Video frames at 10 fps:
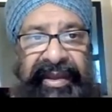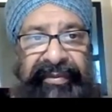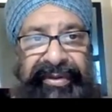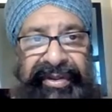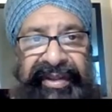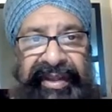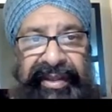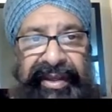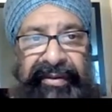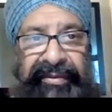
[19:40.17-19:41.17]
If you look at the
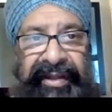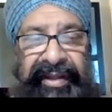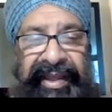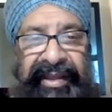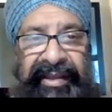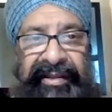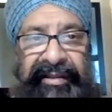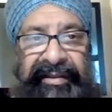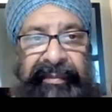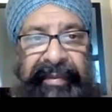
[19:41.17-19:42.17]
gonial
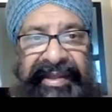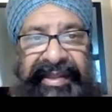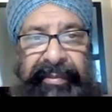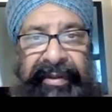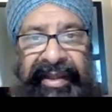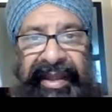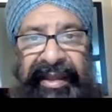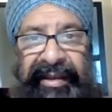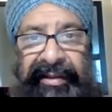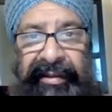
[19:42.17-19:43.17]
angle, the mandibular
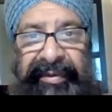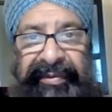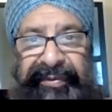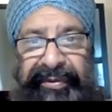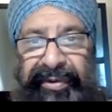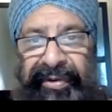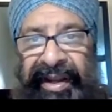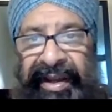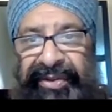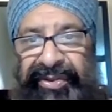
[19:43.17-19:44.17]
angle before and
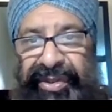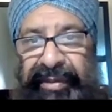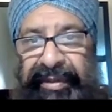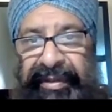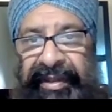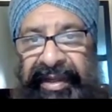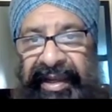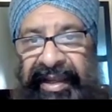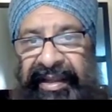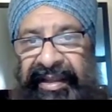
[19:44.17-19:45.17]
after treatment,
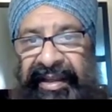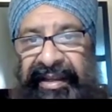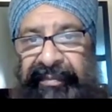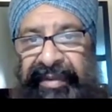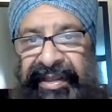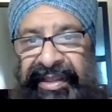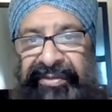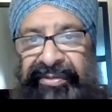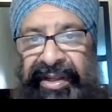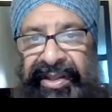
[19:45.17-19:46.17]
it
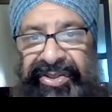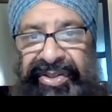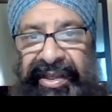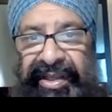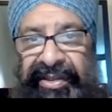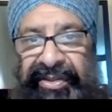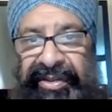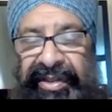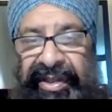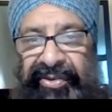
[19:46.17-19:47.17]
didn't really
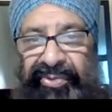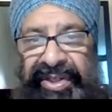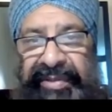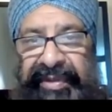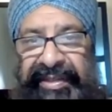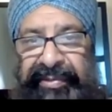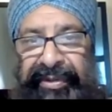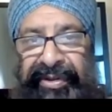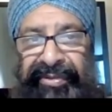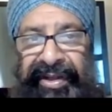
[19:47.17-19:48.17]
change, which means we're
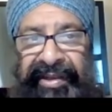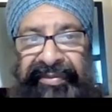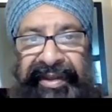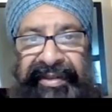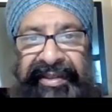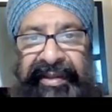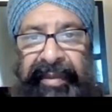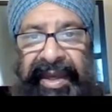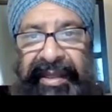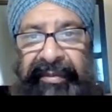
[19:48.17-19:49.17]
not really affecting the
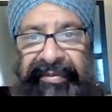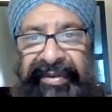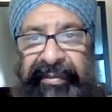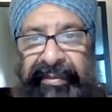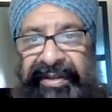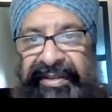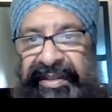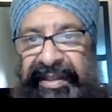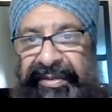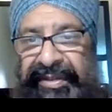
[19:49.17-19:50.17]
mandible very much.
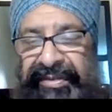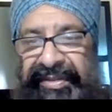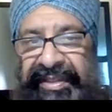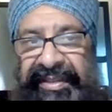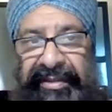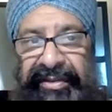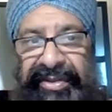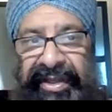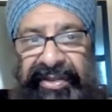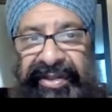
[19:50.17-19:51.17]
There was no statistical
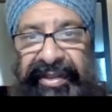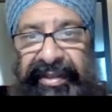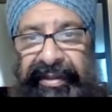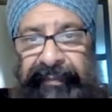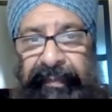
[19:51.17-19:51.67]
change here.